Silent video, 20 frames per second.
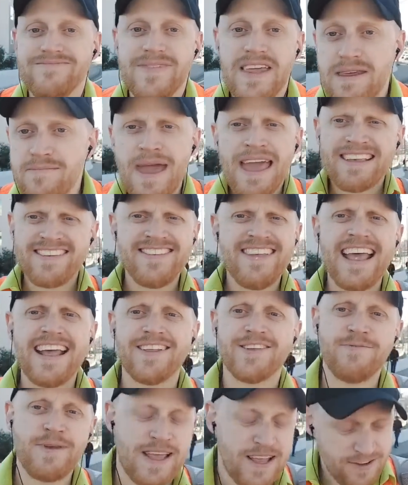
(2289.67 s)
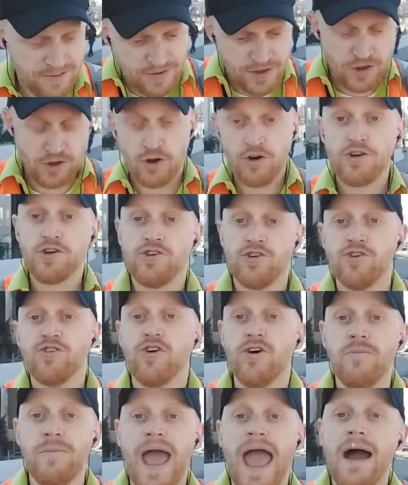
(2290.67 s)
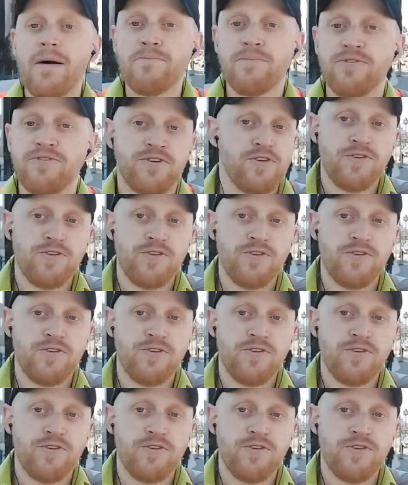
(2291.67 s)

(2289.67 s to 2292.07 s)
And it makes sense because if you go to Google Maps,